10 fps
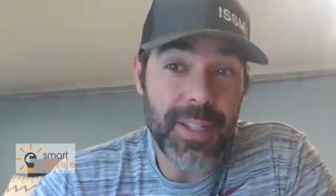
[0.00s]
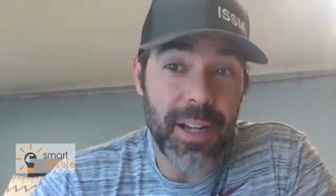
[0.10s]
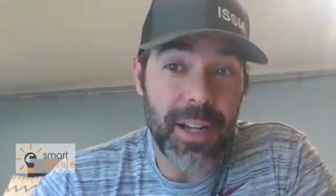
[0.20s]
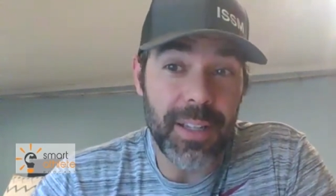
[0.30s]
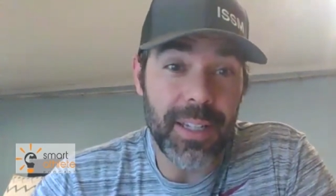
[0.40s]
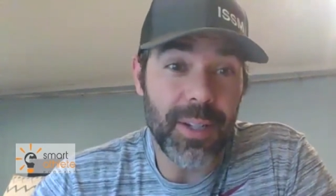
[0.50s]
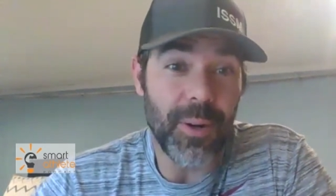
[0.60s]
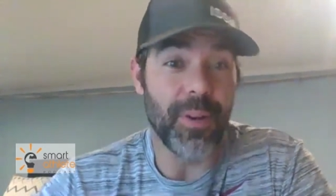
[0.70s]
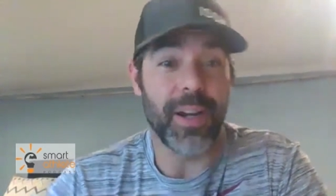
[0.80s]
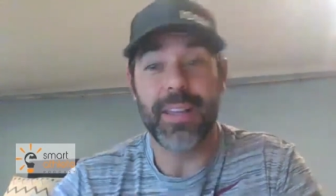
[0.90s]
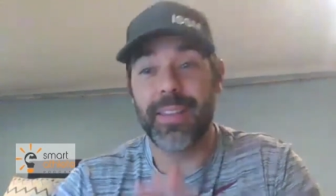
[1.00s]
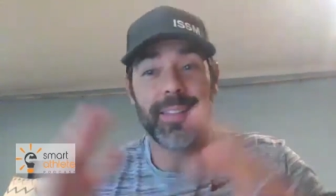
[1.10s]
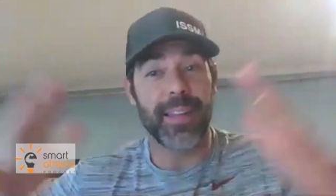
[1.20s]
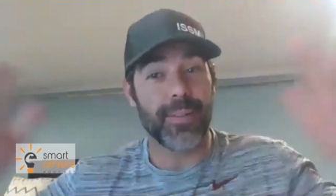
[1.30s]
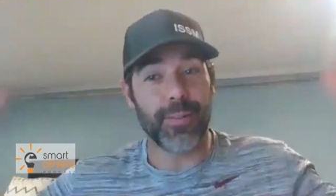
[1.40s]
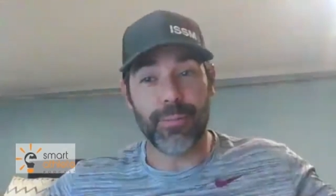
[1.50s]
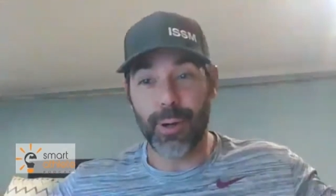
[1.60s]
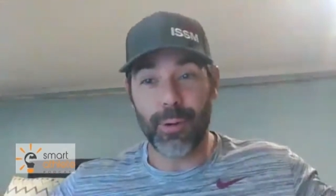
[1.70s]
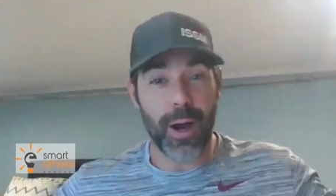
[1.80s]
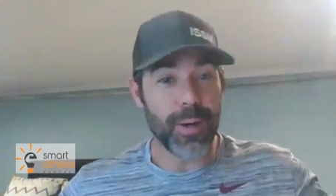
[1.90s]
But if you're doing a training study or
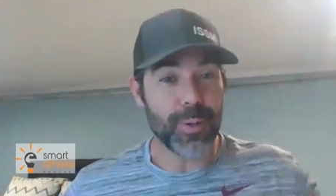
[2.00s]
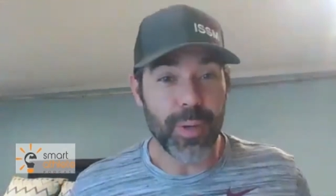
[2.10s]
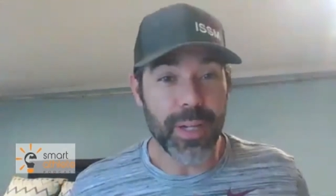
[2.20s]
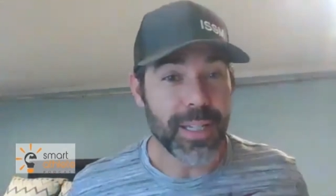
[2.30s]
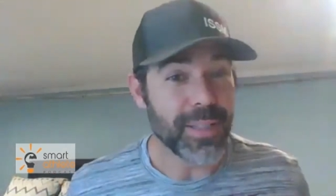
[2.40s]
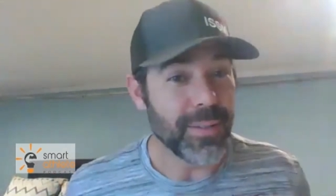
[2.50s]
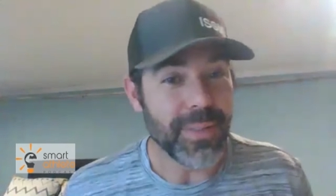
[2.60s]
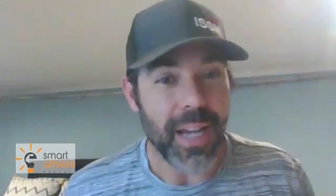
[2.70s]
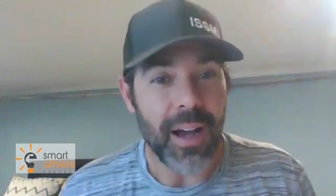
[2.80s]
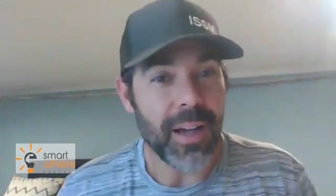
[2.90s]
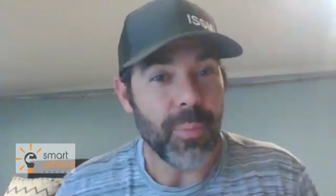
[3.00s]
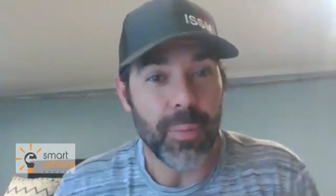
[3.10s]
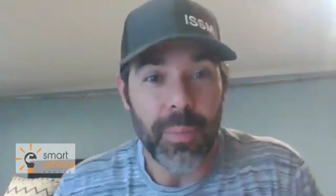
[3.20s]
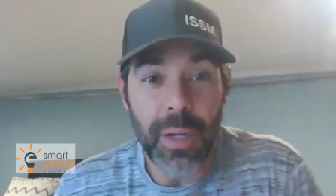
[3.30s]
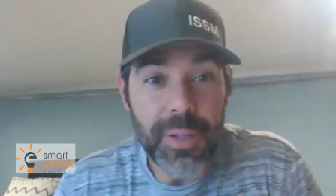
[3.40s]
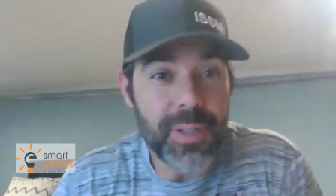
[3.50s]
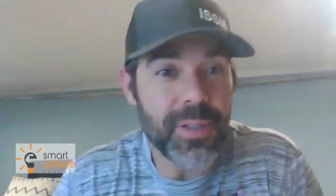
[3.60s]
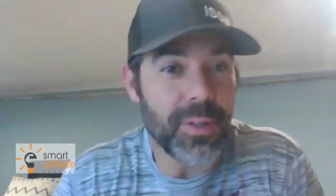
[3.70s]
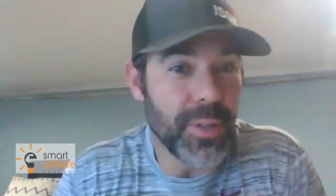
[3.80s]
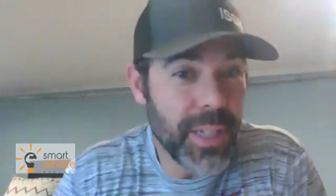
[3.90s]
anything that requires weeks of time or
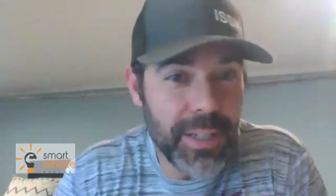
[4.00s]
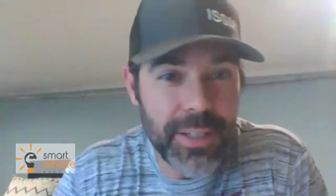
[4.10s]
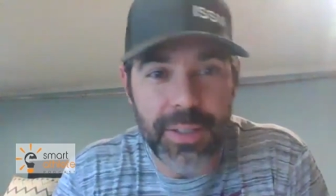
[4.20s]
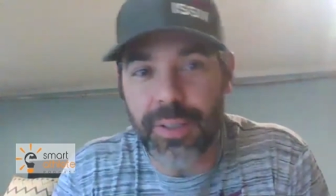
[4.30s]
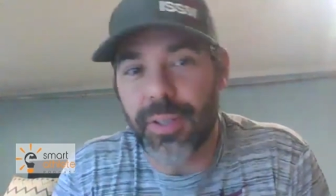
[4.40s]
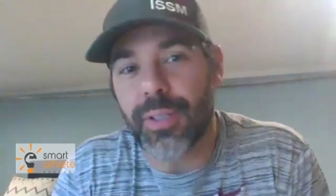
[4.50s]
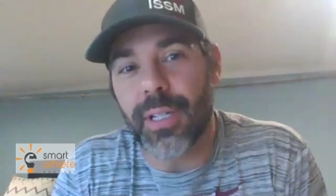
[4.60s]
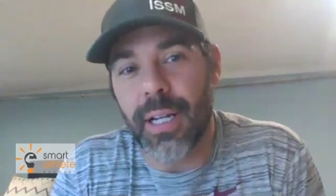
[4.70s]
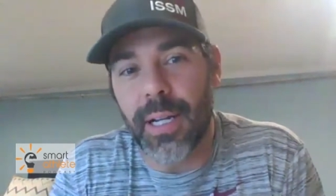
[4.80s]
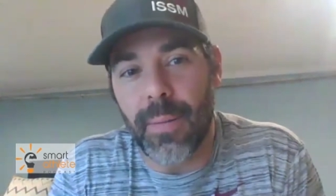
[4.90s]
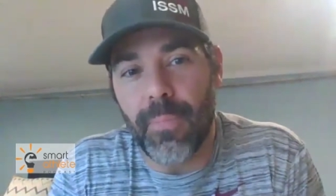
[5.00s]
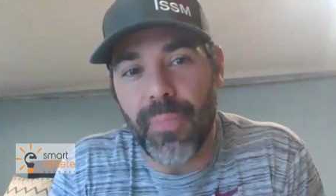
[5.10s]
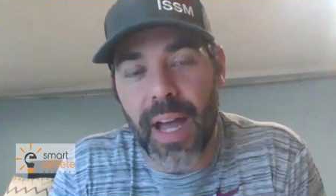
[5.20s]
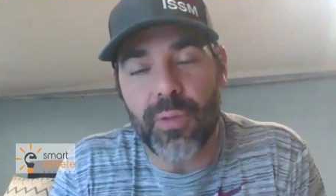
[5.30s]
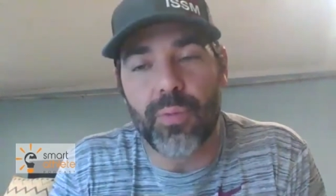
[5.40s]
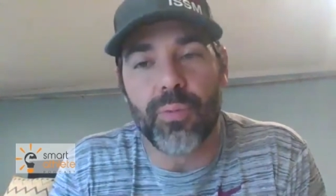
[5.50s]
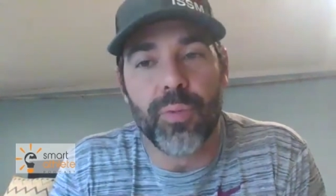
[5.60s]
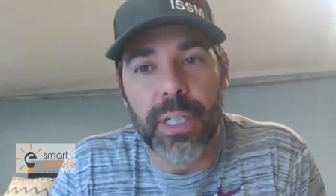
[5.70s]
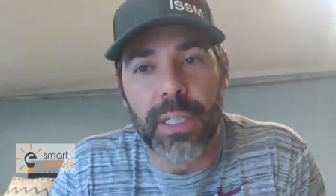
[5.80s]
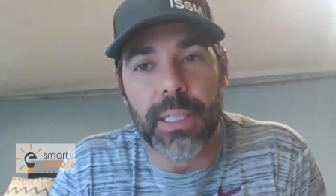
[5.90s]
months or years, uh, that's
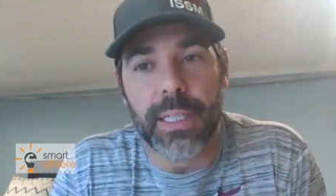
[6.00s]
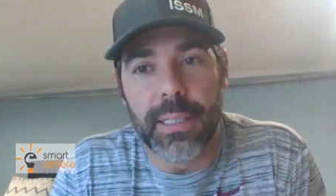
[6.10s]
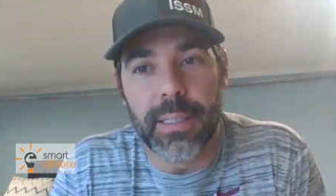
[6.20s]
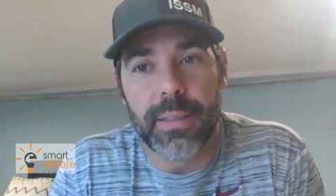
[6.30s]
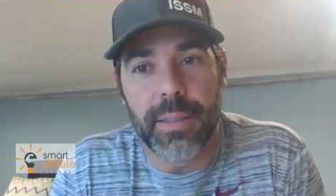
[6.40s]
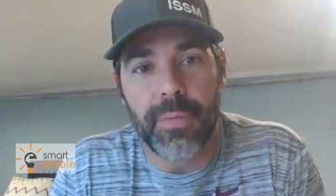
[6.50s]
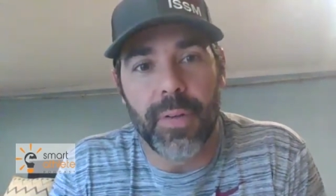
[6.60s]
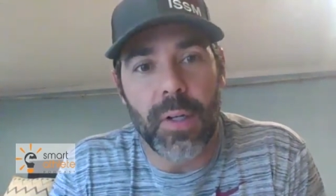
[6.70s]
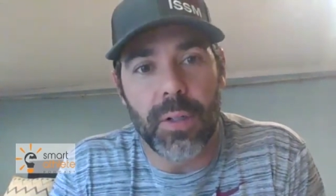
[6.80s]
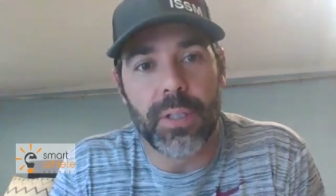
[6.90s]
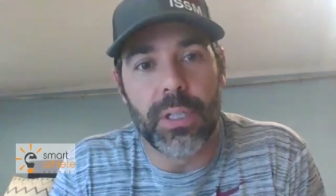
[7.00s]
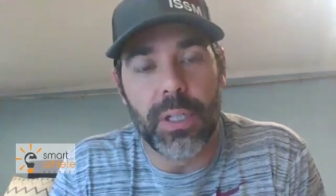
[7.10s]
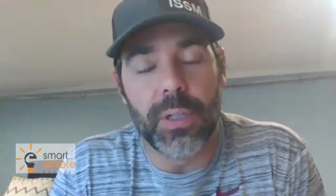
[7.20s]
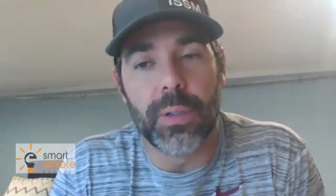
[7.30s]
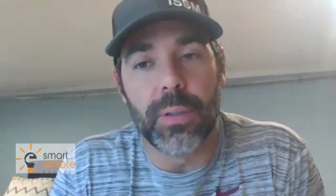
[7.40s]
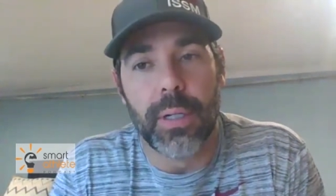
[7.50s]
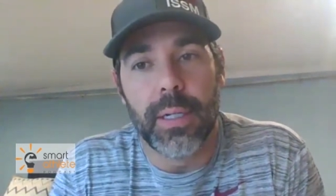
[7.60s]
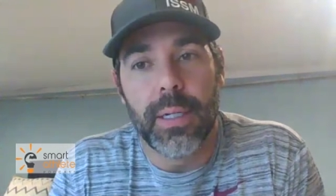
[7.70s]
really difficult to do.